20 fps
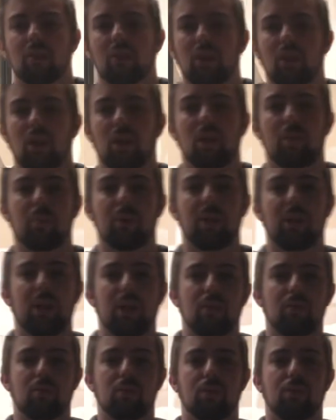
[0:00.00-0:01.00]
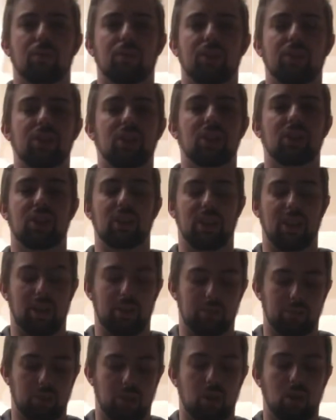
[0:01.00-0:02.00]
But again, all the 360
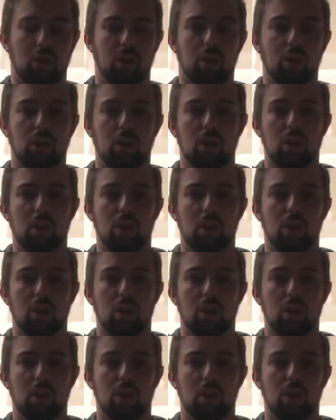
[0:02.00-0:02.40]
games are